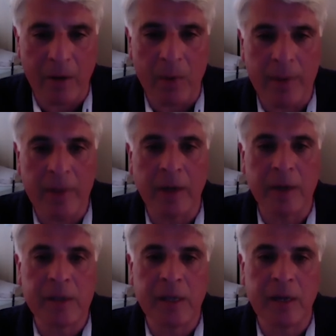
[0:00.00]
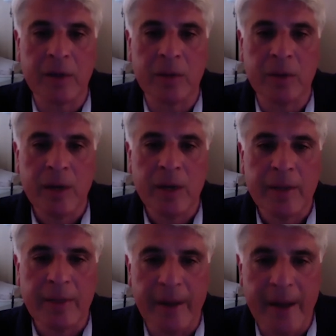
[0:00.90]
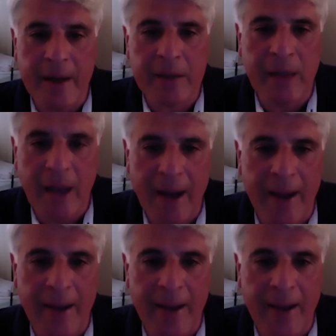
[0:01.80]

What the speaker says: They're going to sell you the next high.